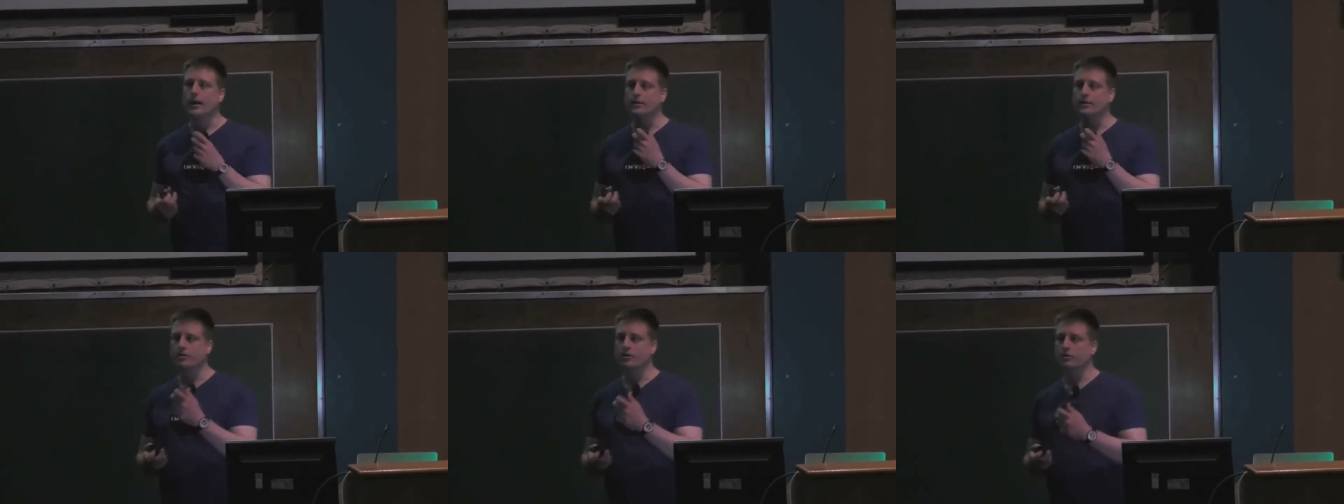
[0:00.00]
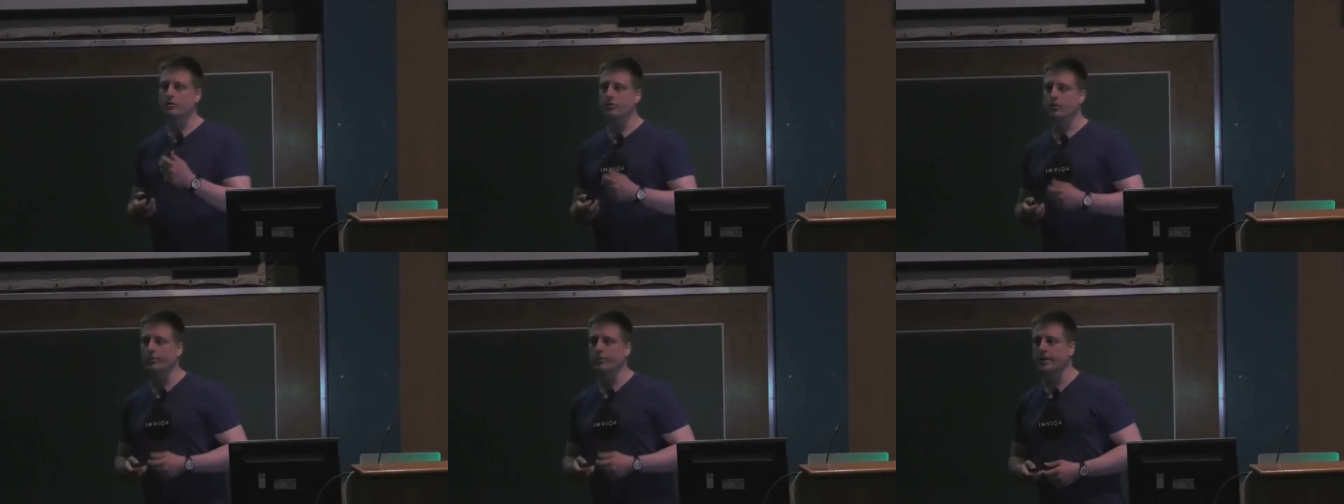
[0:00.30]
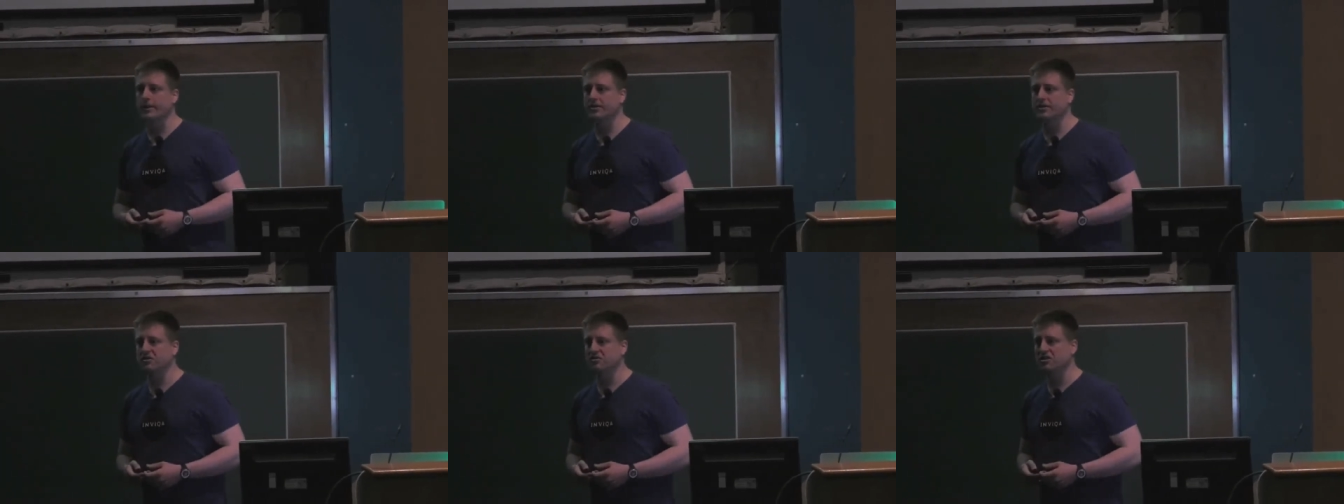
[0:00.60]
our 2
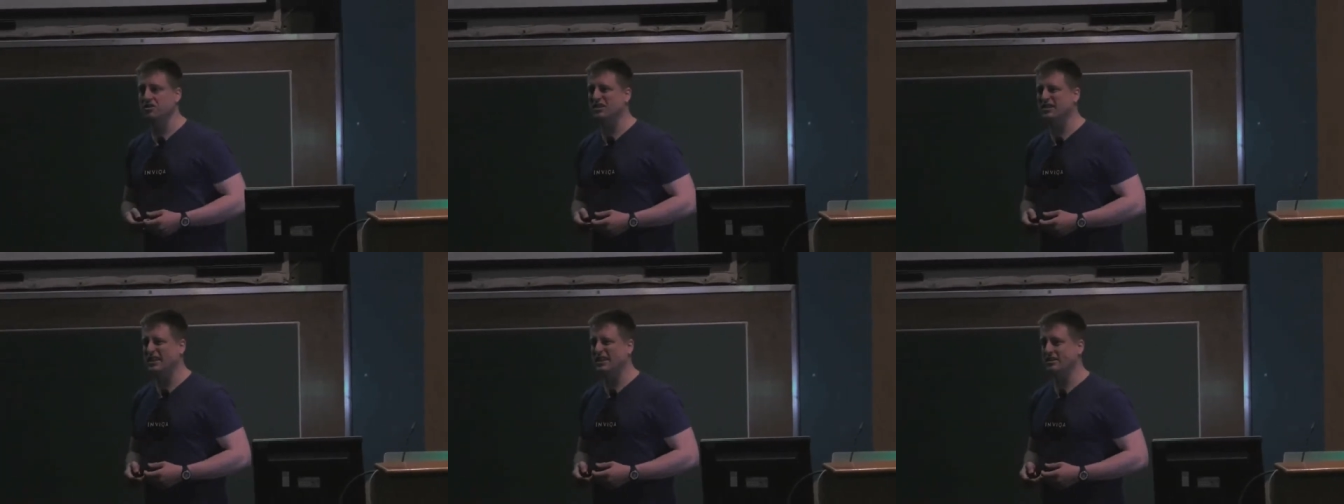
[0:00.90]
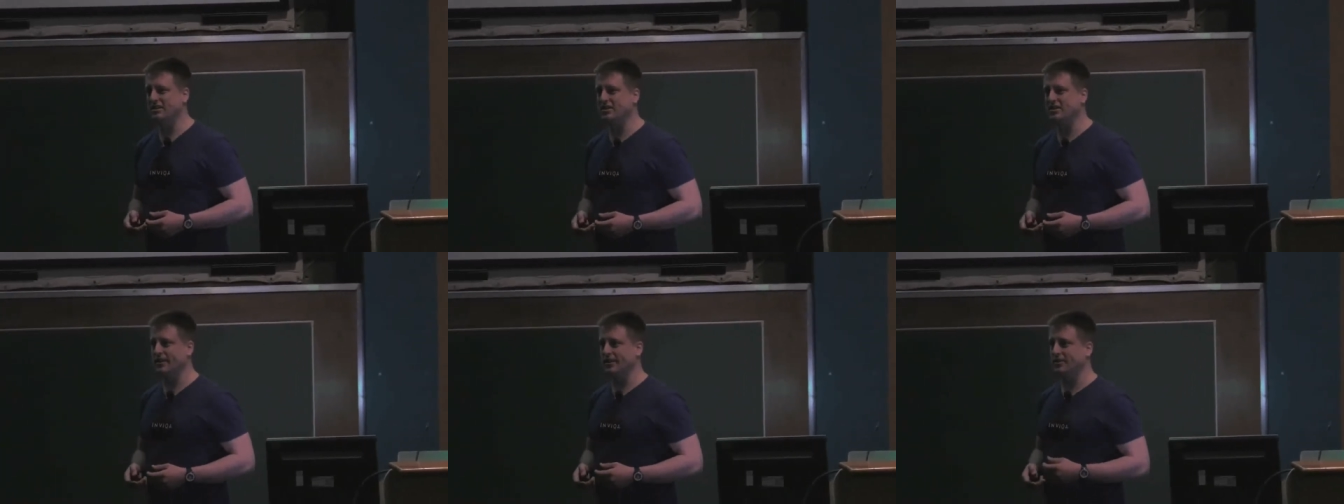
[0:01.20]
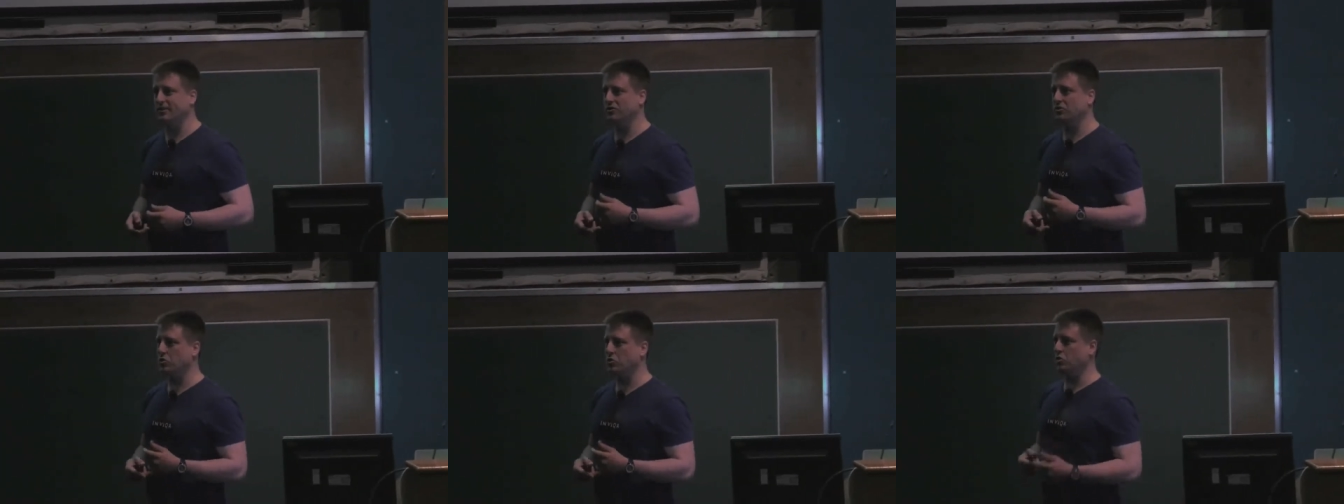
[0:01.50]
commits are essentially
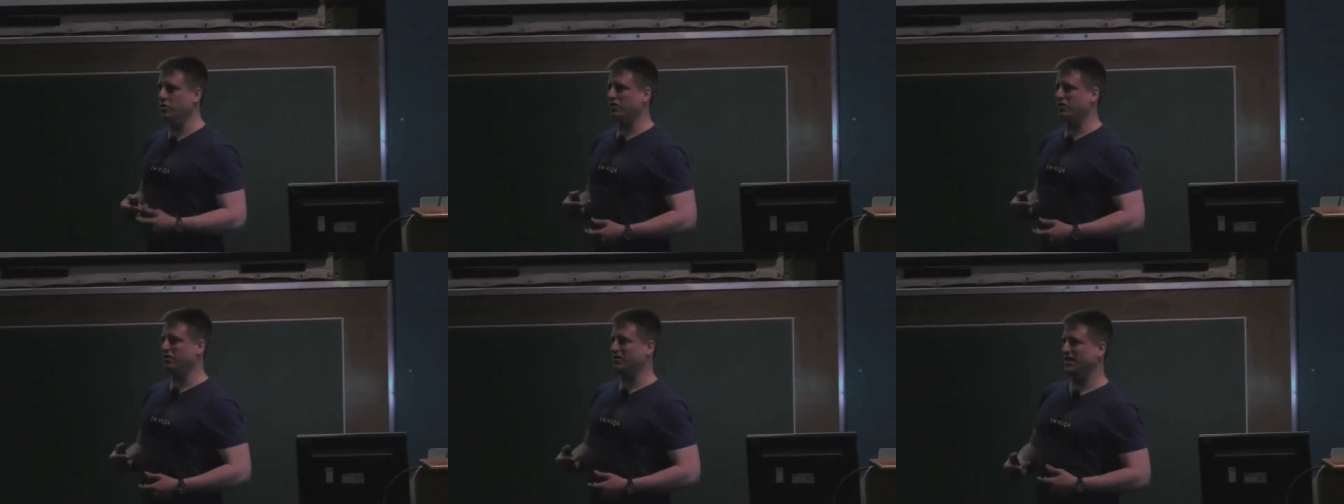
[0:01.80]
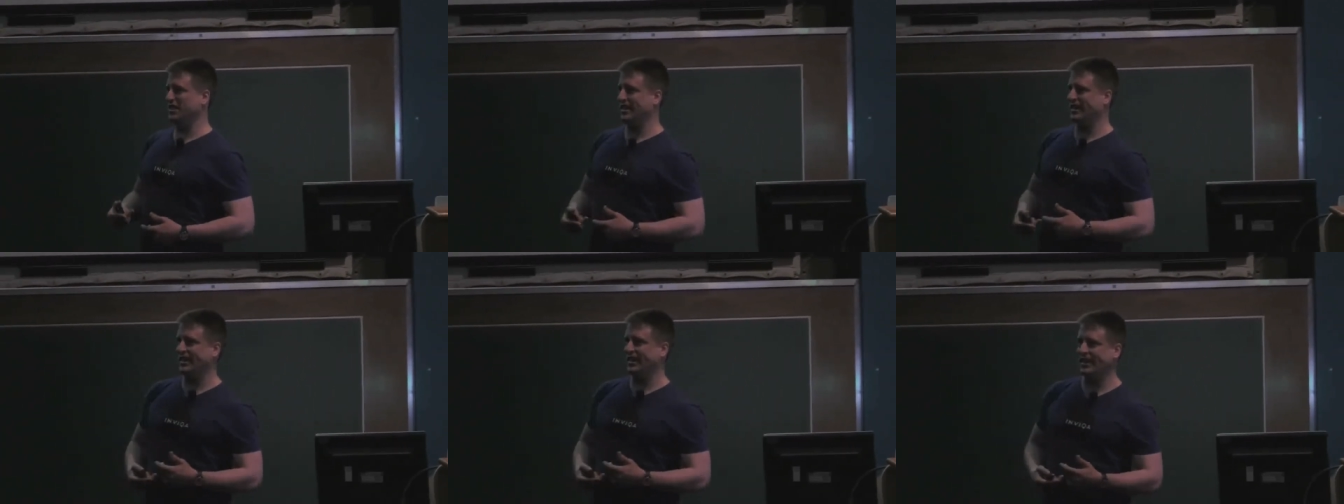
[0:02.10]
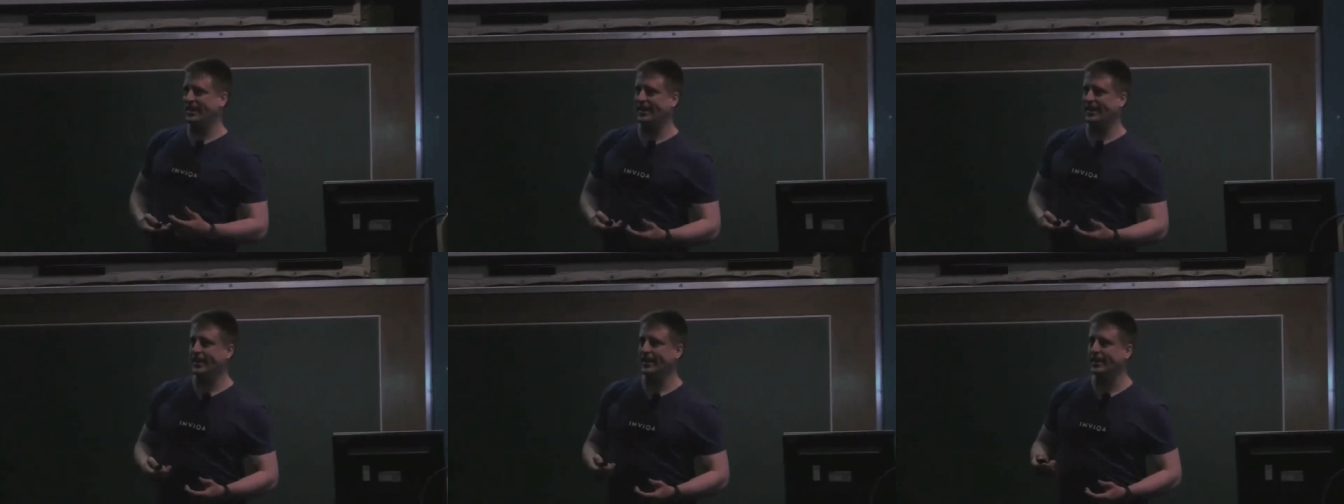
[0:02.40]
a sort of
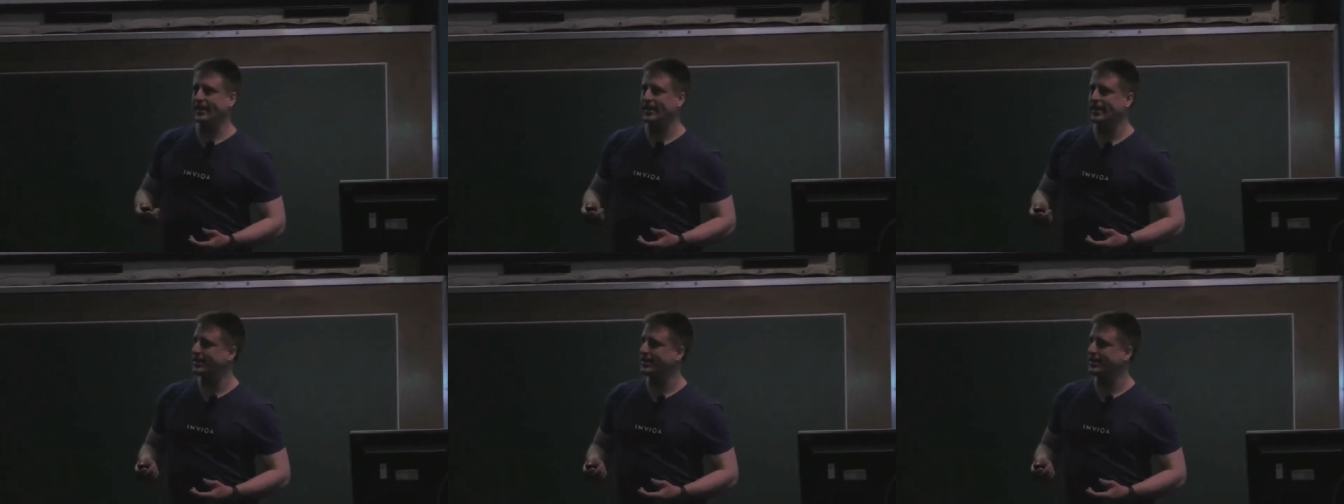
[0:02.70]
singly linked